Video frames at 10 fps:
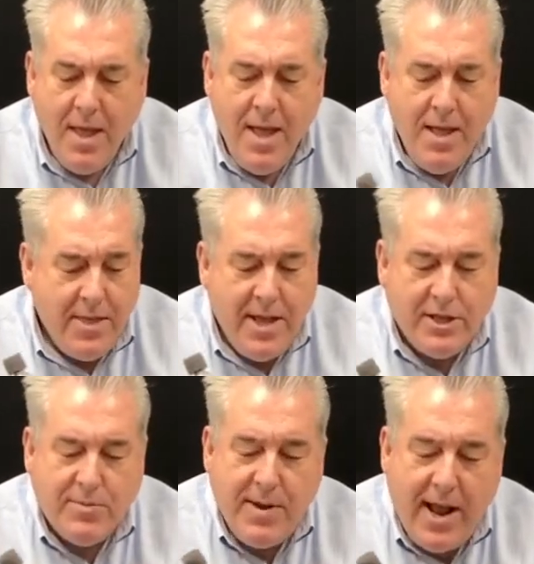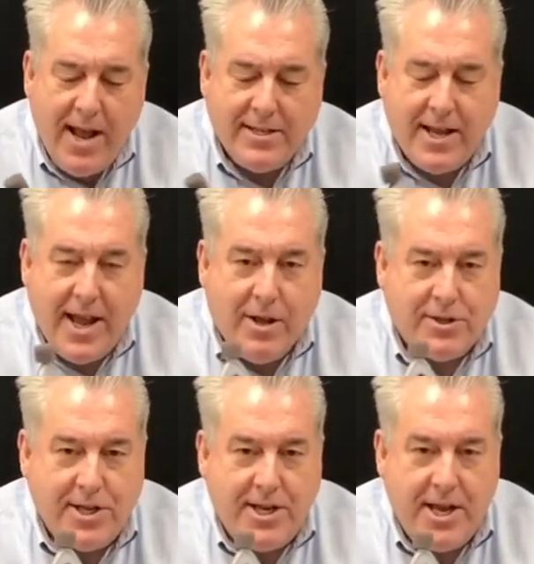The instrument has a
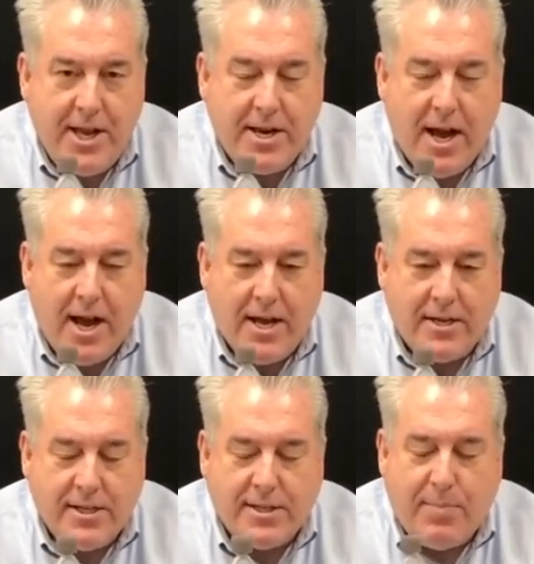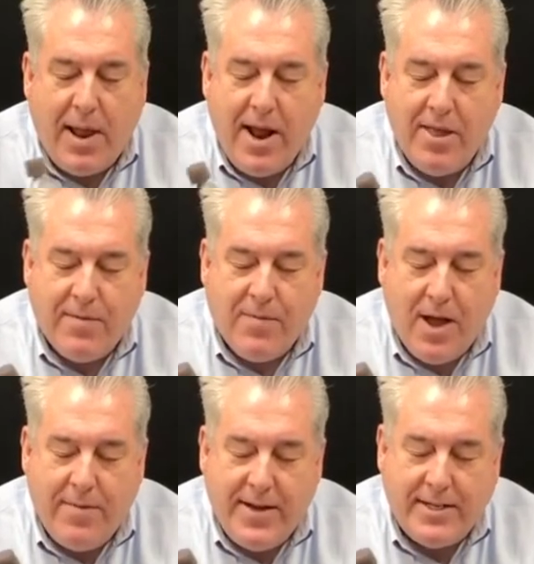LCD display on the front
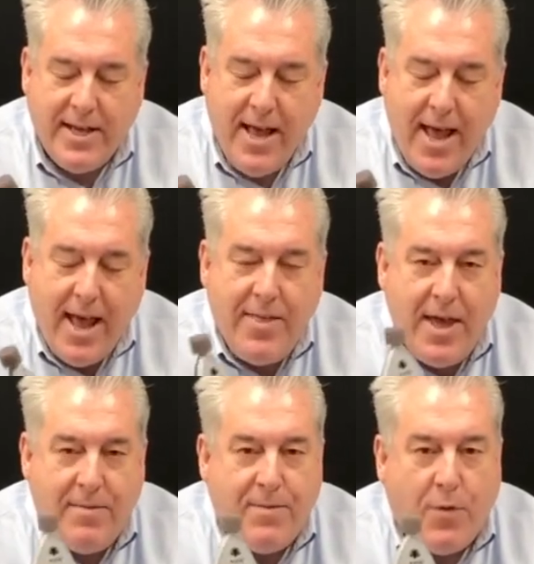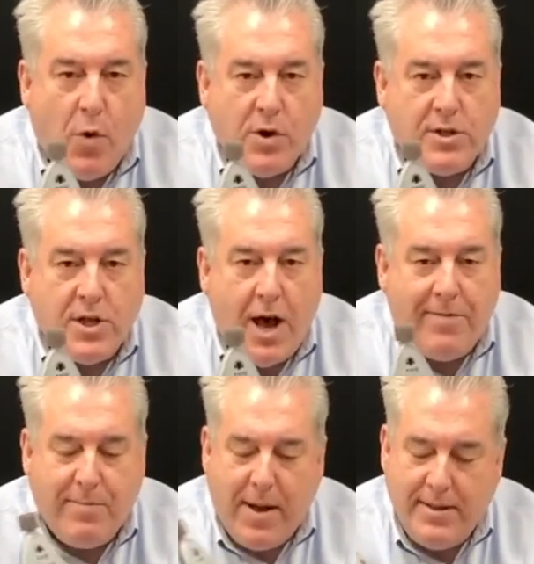of it, and then 4
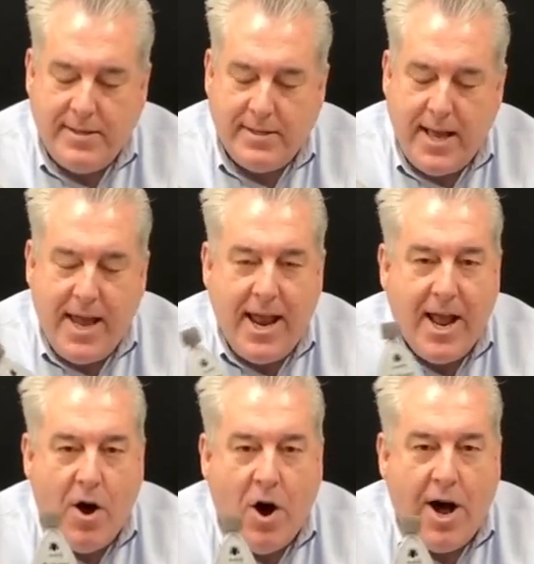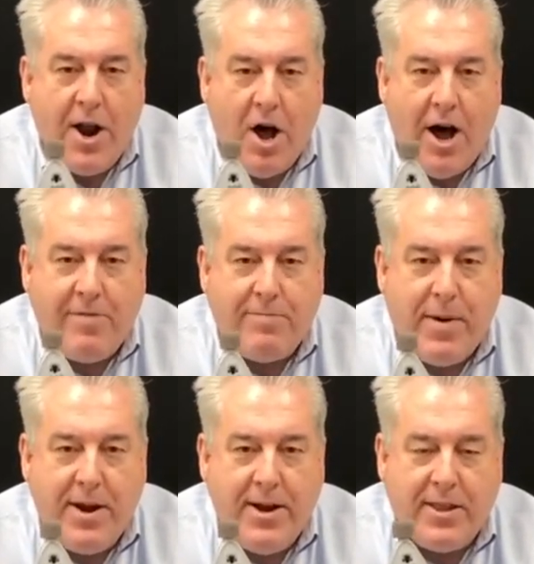soft buttons and a on-off
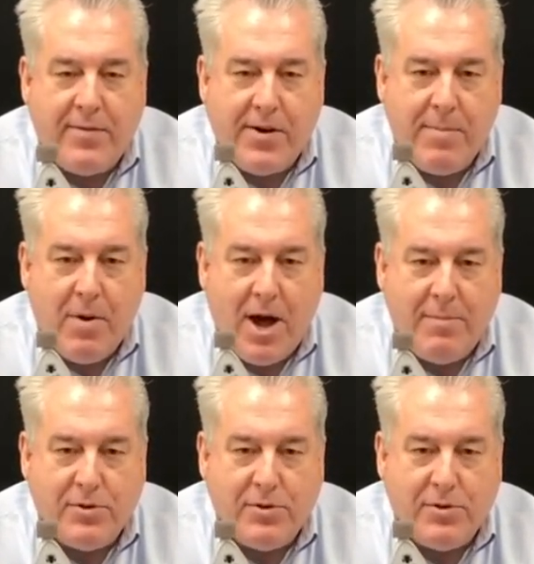button at the very bottom.